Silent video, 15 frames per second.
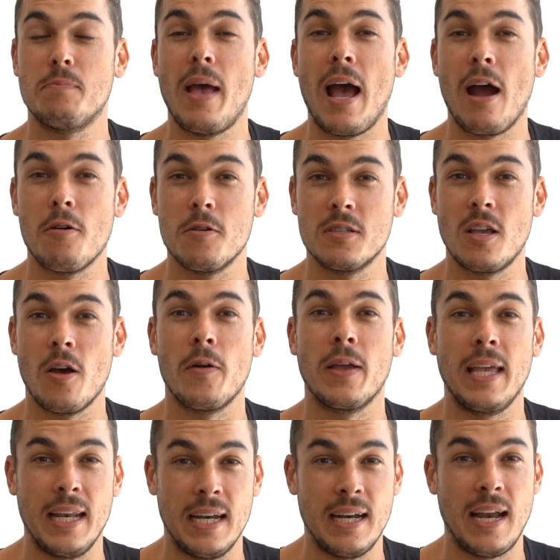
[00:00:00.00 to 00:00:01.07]
power is
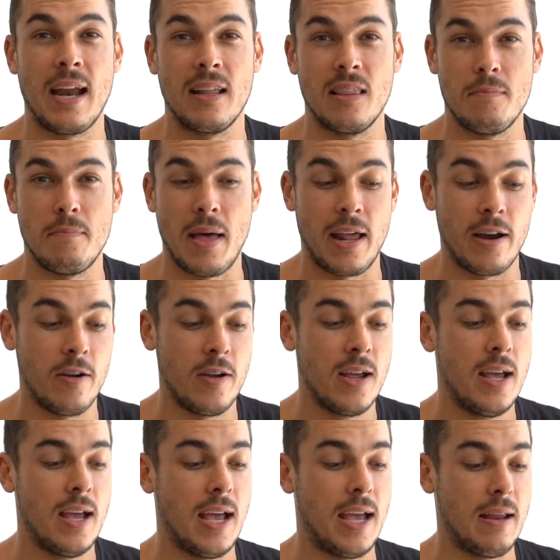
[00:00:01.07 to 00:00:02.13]
going in and out of the battery,
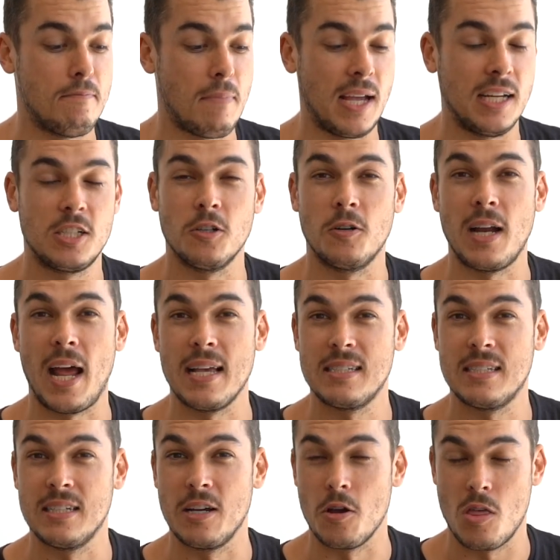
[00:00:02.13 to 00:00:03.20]
it makes sure it
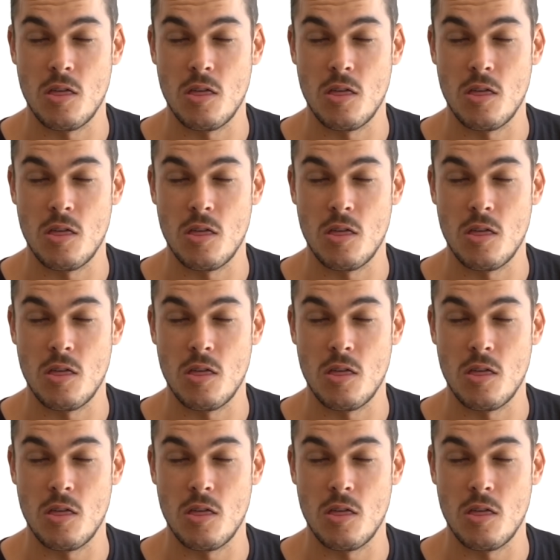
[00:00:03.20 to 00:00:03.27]
has to go